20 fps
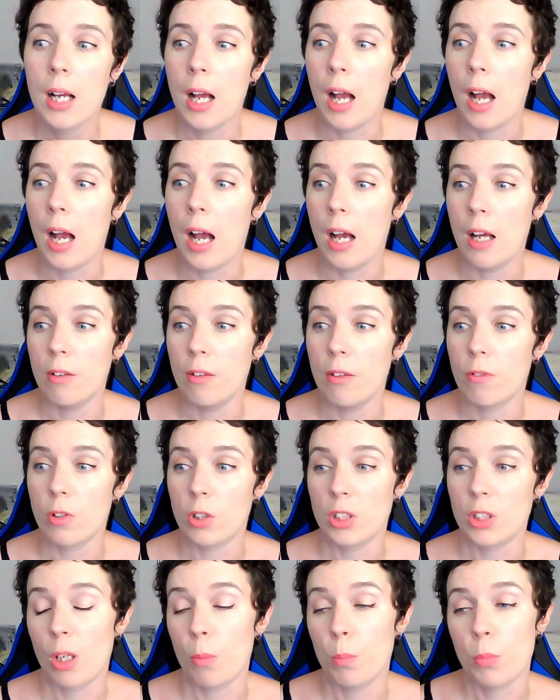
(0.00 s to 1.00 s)
And for
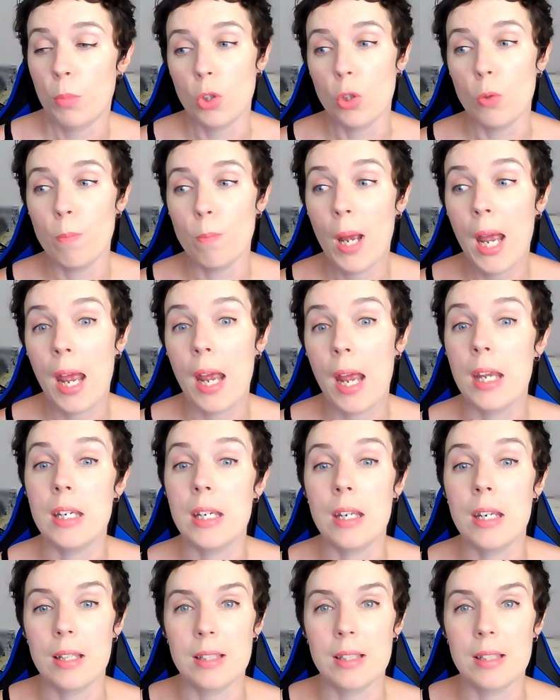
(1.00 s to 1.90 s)
example, you pay